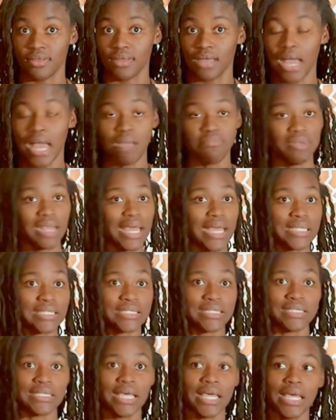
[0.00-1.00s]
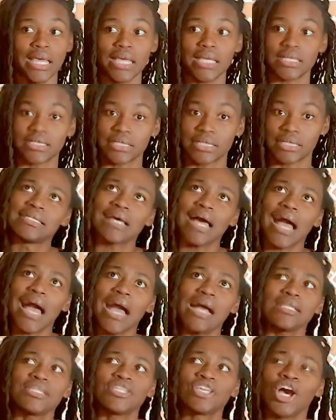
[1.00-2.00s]
I'm like, sis,
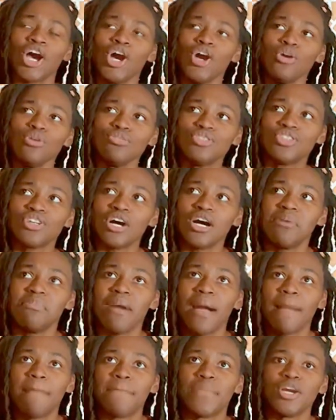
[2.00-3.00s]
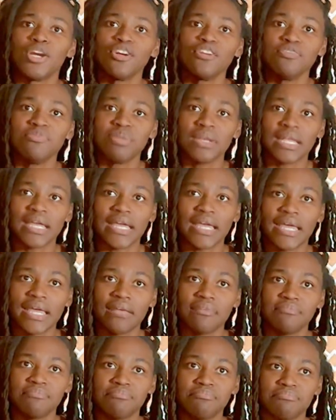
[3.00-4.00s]
I told y'all my birth
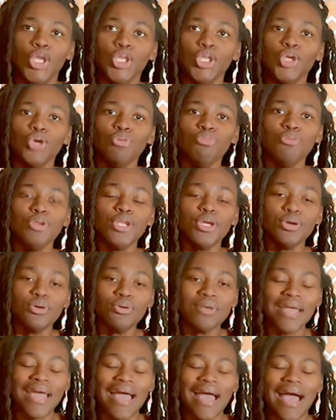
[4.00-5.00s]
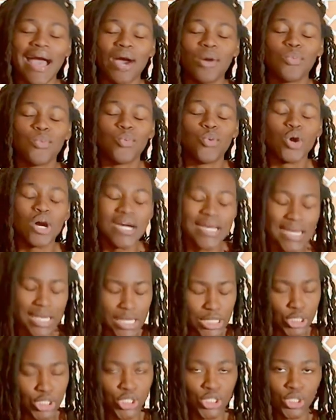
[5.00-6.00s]
plan. You knew that I
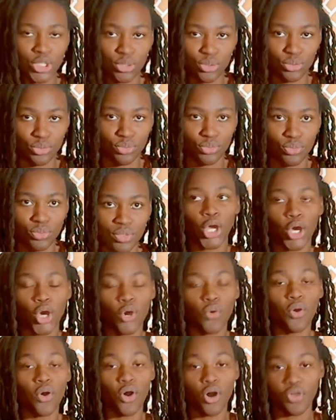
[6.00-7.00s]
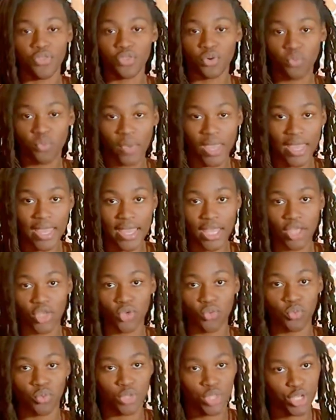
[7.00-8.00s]
wanted to go all the way
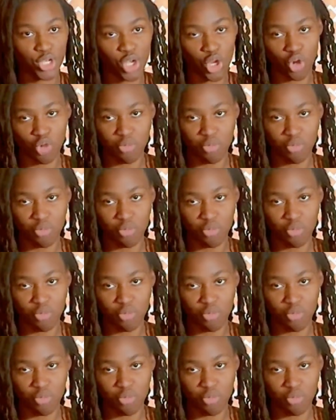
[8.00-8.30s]
with no